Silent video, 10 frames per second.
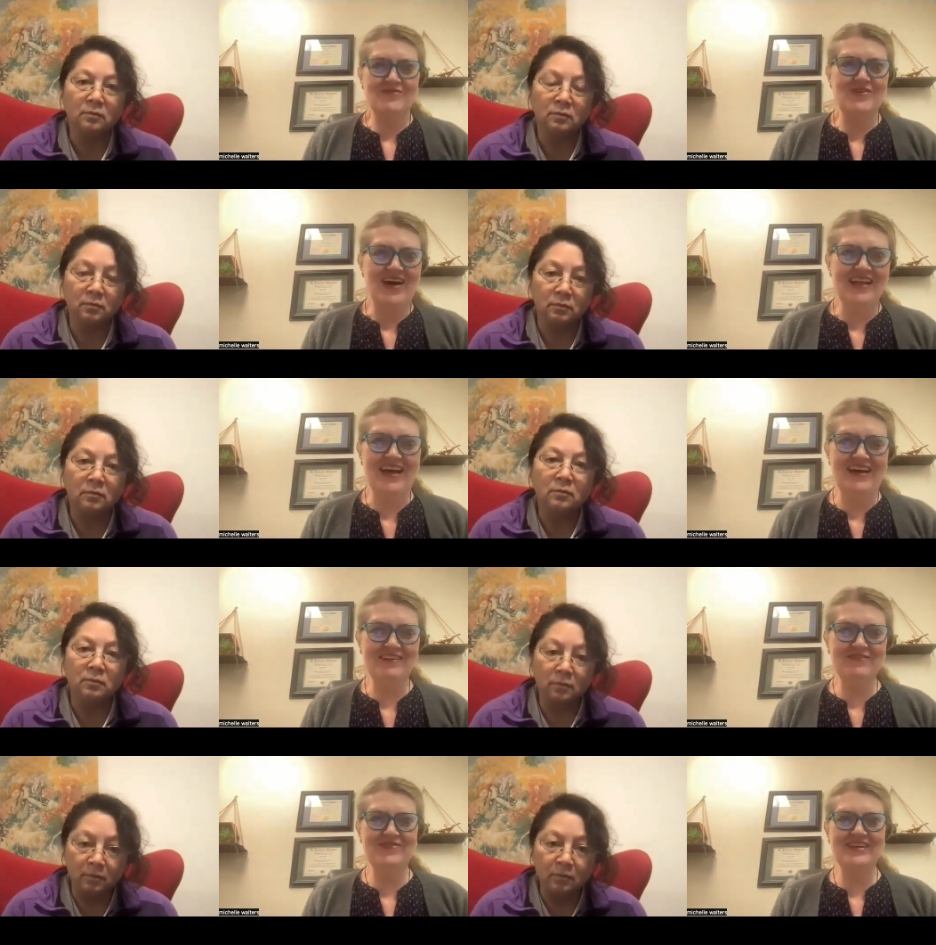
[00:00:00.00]
Speaker 1: we have a
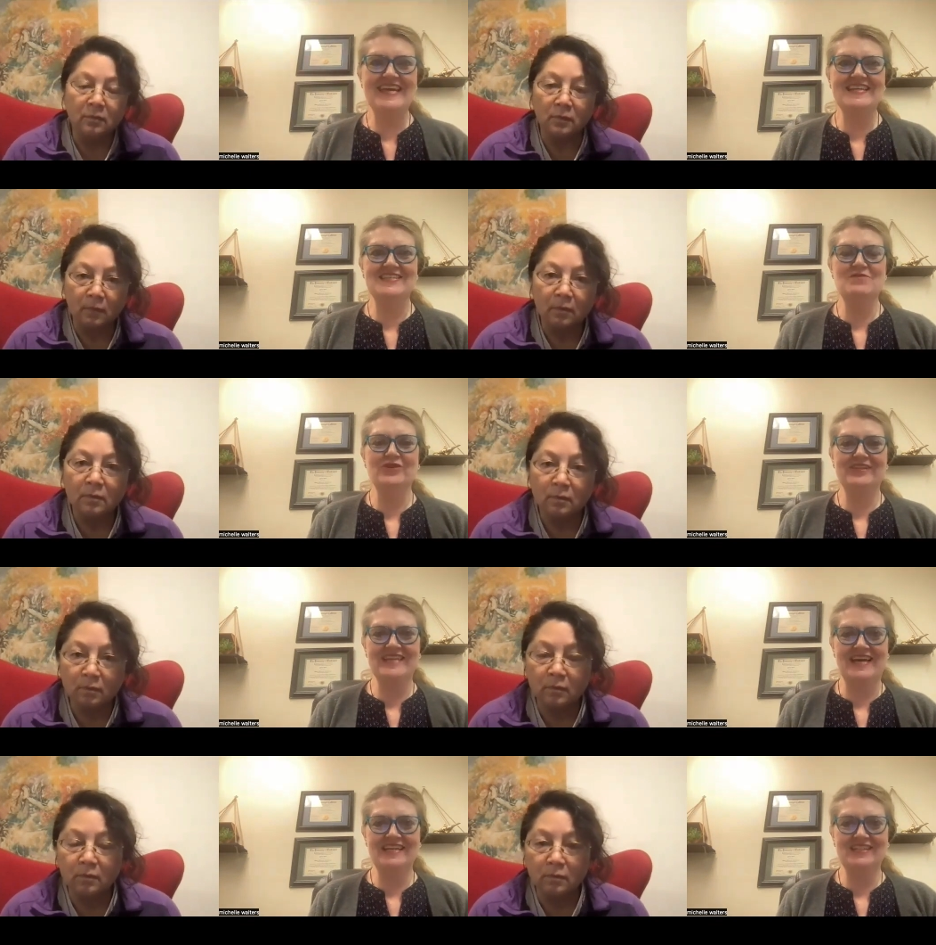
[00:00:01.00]
lot of guests that we're
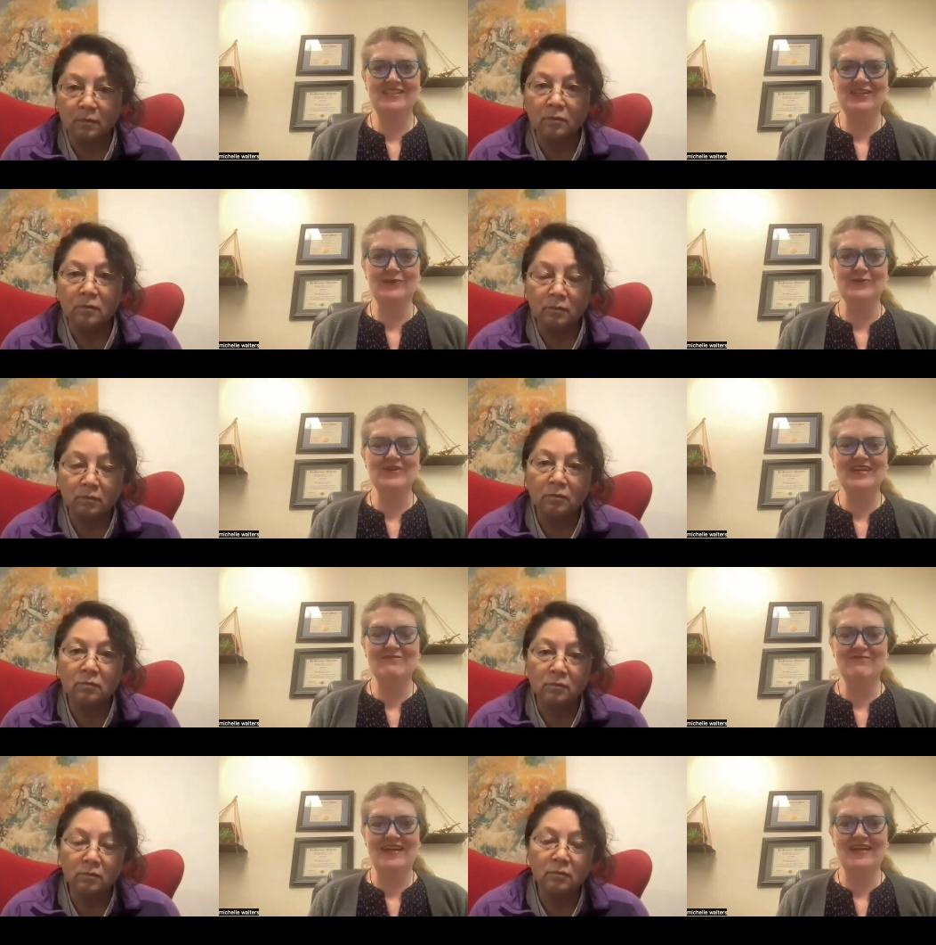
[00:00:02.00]
excited to
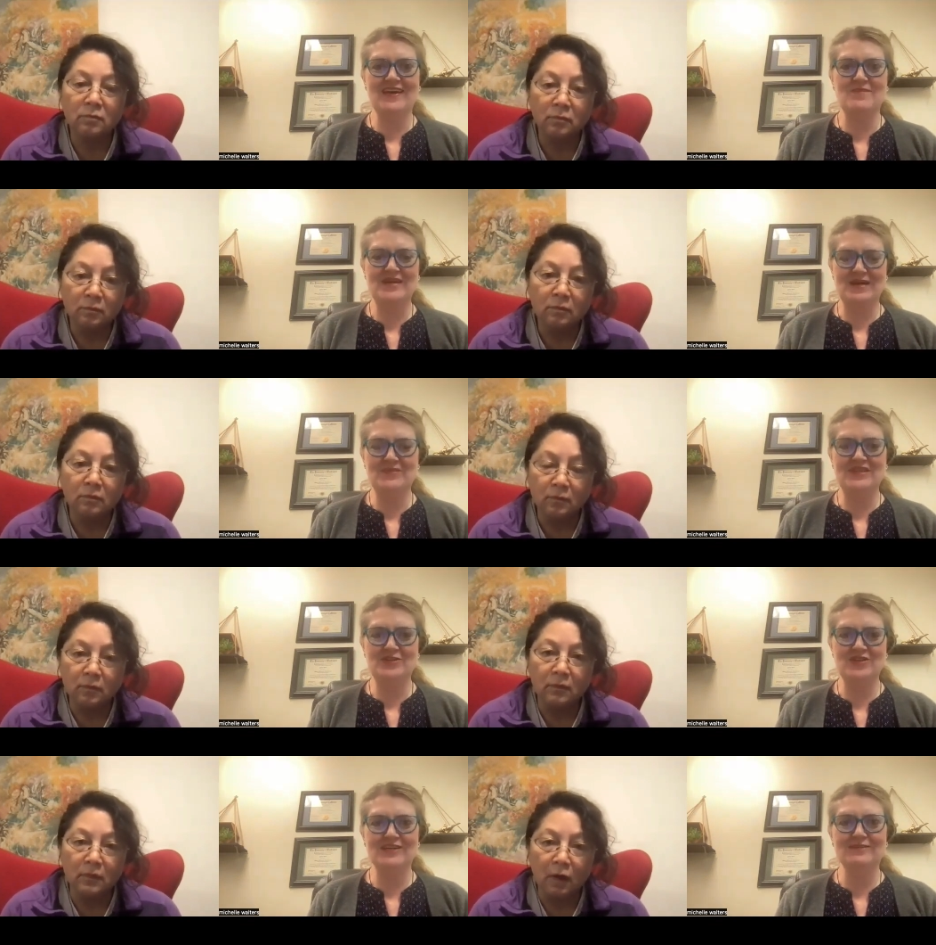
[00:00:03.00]
invite coming up
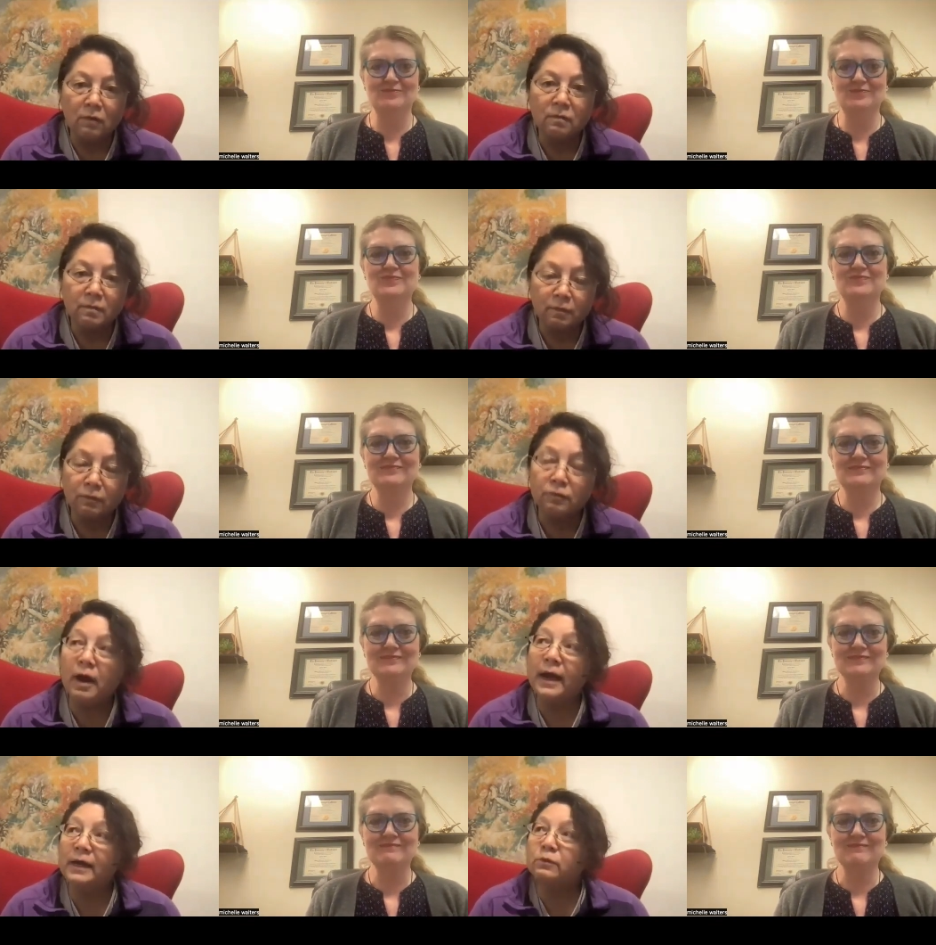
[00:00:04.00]
this year
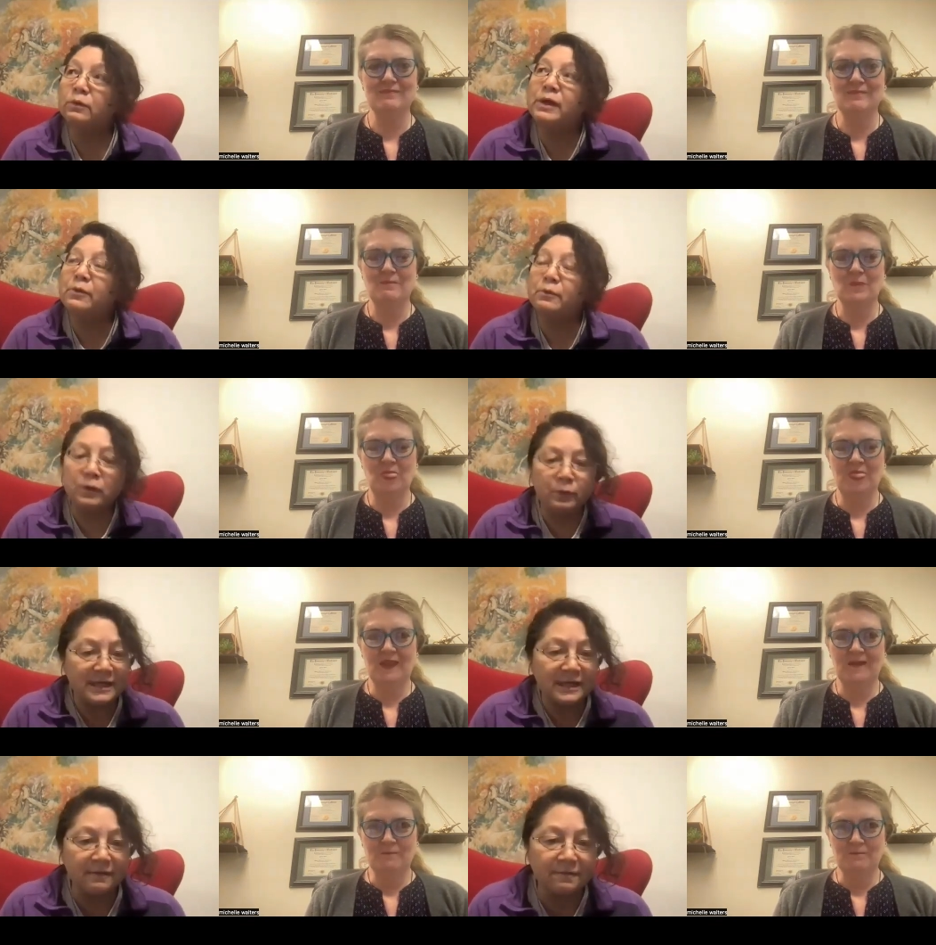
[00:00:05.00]
Speaker 2: right when we when we
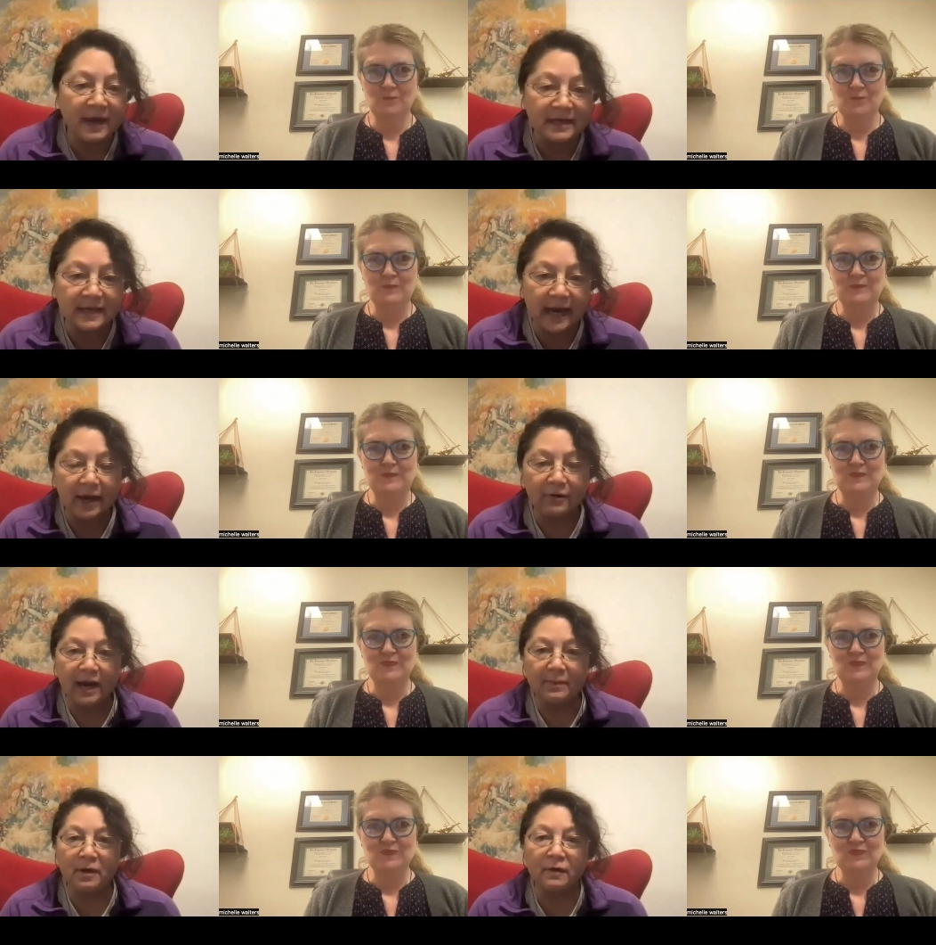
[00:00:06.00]
did a venn
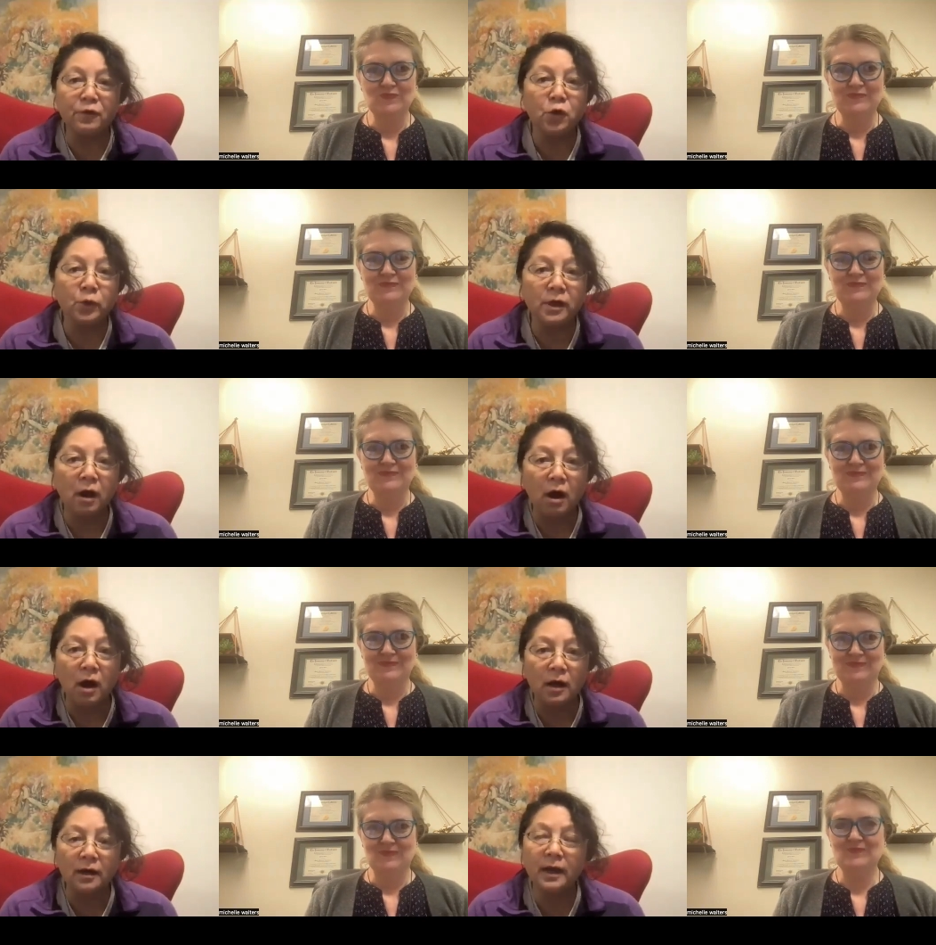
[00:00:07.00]
diagram of who we
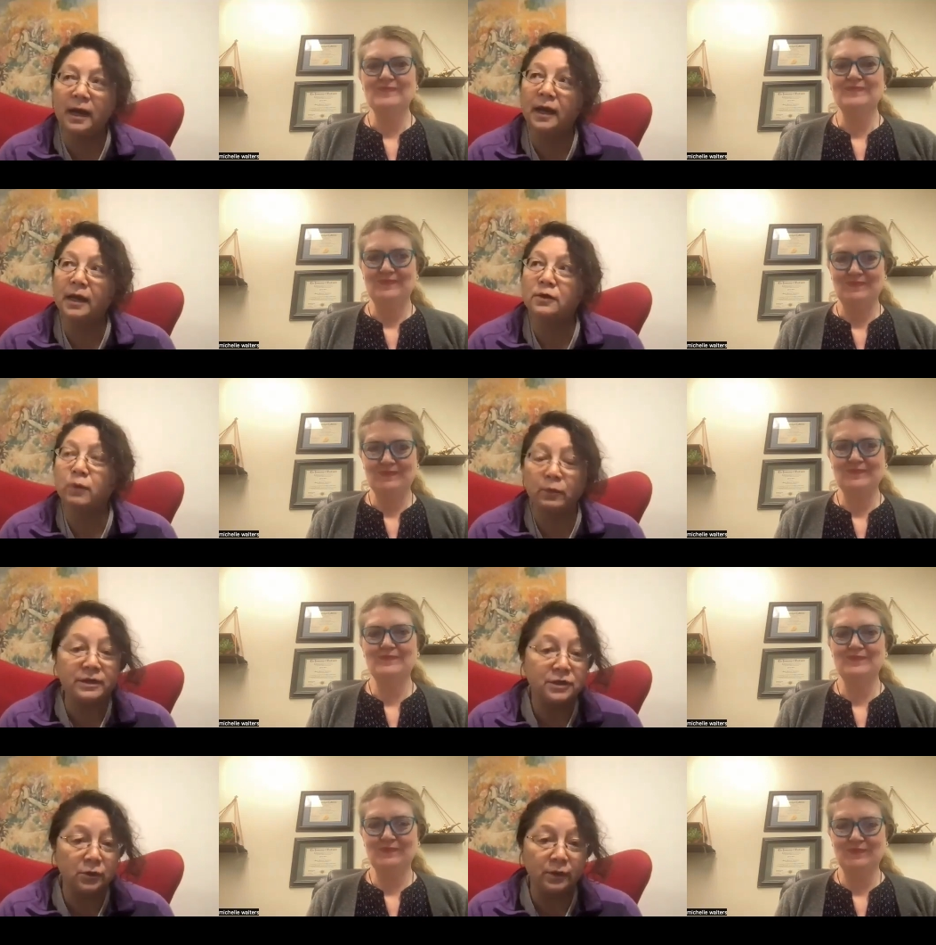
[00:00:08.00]
are and what
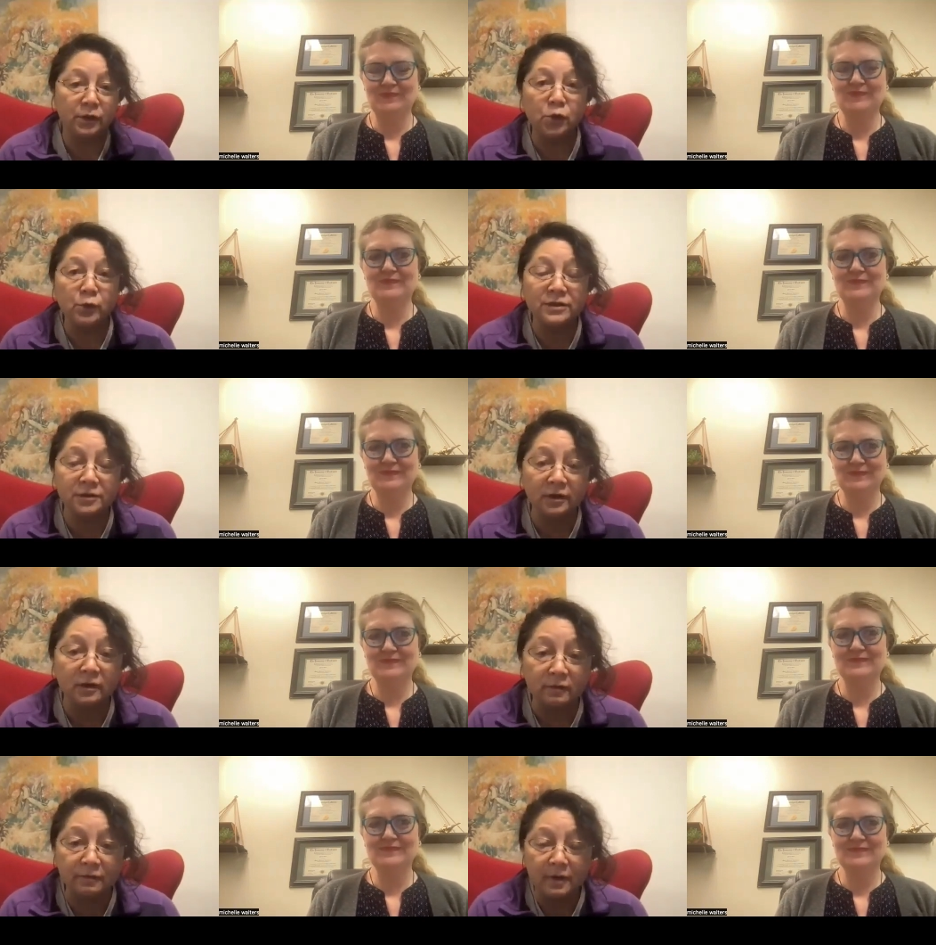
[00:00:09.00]
we do and who we
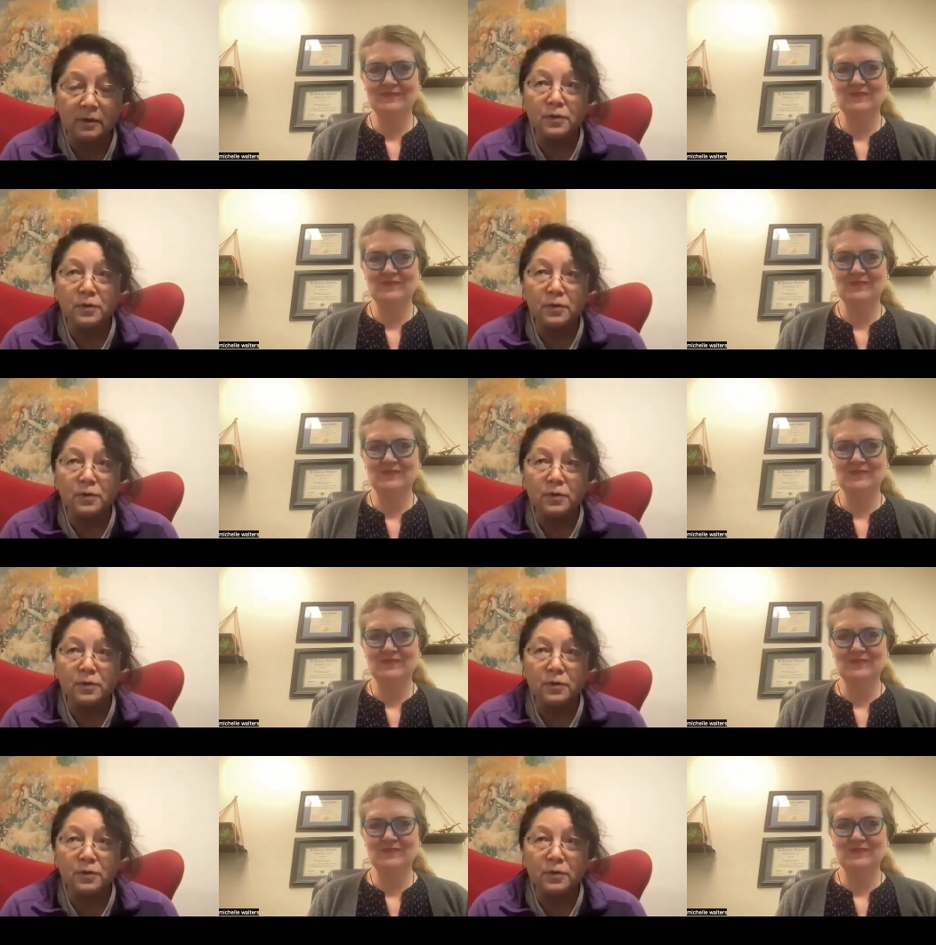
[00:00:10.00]
serve